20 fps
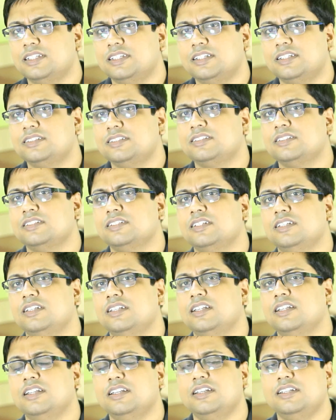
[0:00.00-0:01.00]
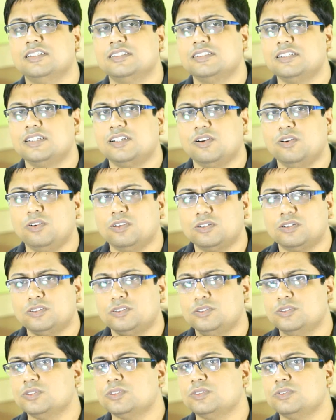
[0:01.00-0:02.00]
it doesn't look
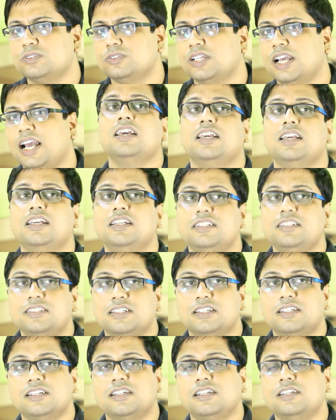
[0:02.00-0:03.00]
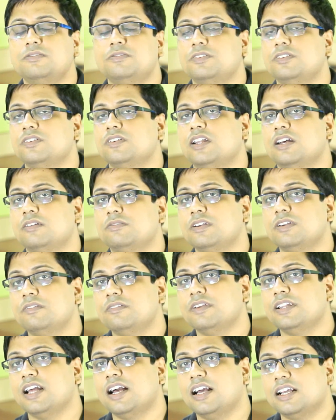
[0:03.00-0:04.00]
so good. In general, a photographer
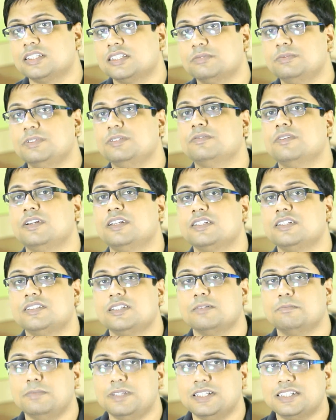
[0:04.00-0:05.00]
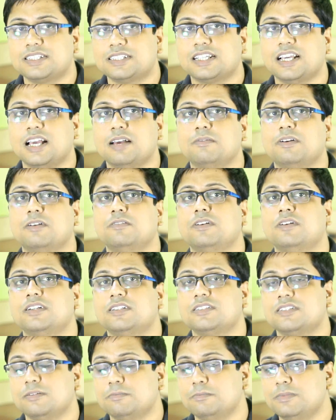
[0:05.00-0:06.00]
when asks me what is the best camera,
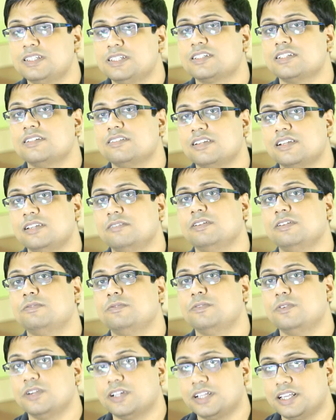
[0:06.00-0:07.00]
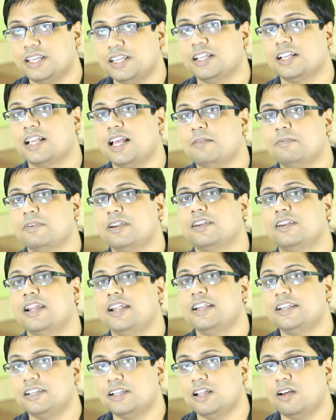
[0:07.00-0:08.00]
what is the best entry level 4K camera
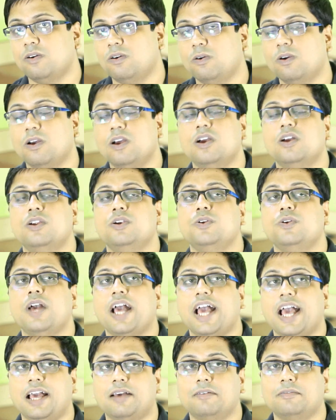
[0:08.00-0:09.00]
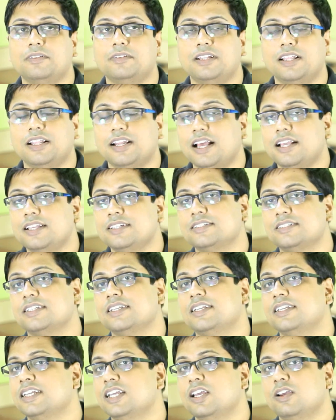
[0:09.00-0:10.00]
right now to have, then I
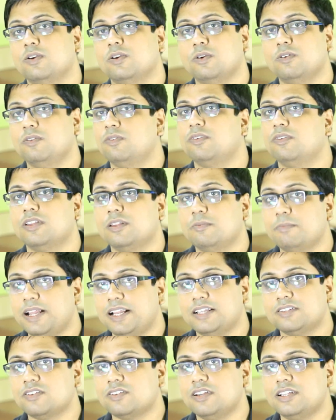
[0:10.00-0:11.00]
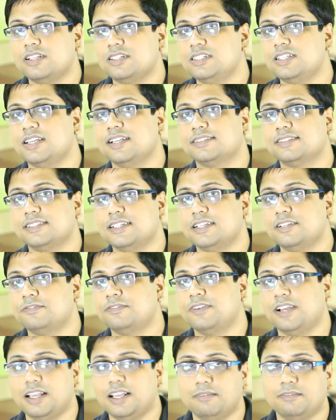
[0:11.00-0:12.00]
say go for the Panasonic
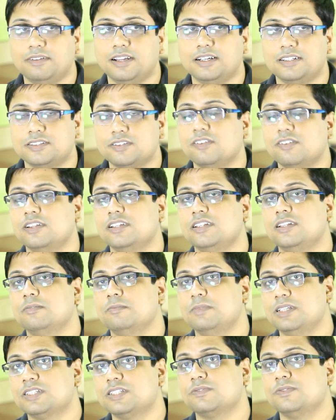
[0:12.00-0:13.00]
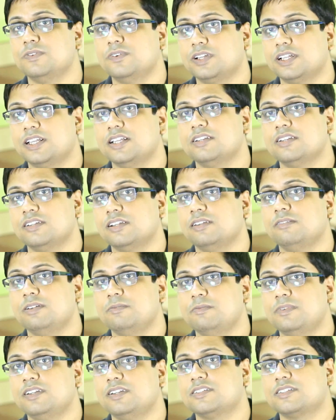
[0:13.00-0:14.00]
GX85. That's only the best 4K entry
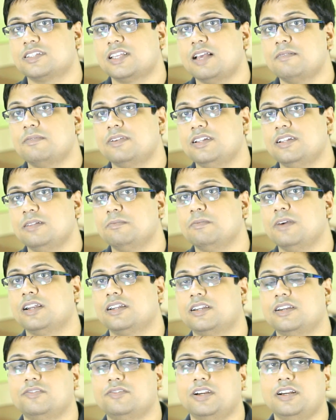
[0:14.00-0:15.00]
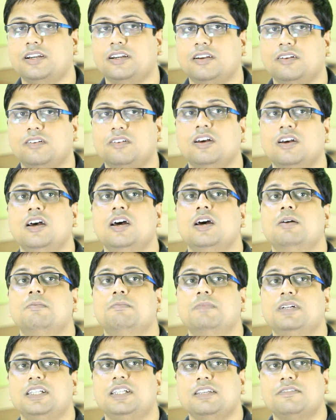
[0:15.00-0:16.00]
level mirrorless camera in the market right now.
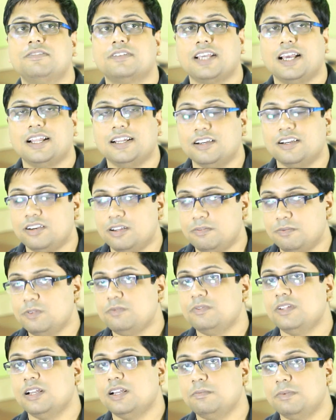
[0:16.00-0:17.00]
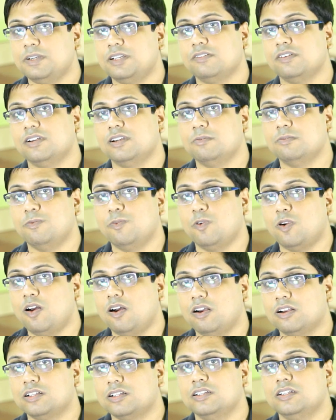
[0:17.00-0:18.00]
But if Canon remove that particular
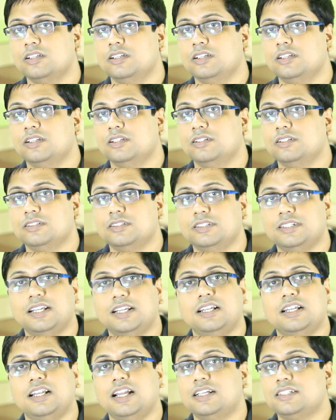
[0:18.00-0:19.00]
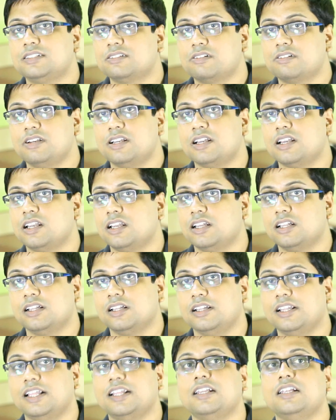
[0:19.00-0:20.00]
block, then that's great.
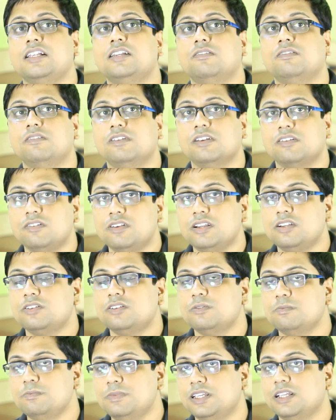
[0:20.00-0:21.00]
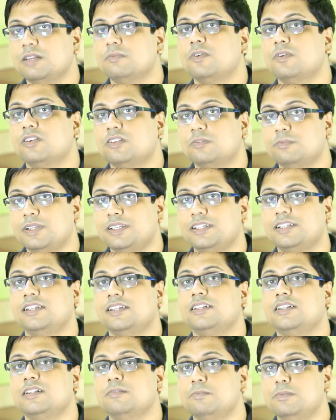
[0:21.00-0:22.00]
Then it will going to become
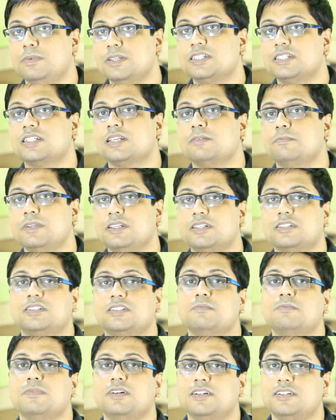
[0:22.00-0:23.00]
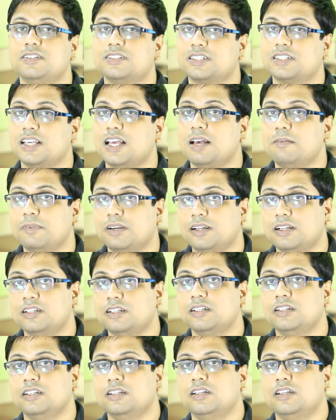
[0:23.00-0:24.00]
automatically the best APS-C mirrorless
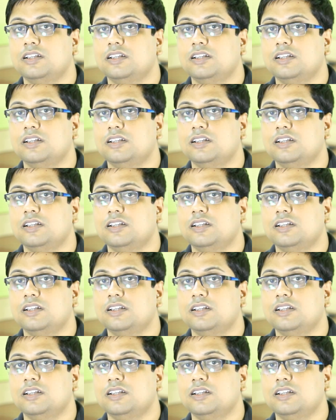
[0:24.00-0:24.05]
camera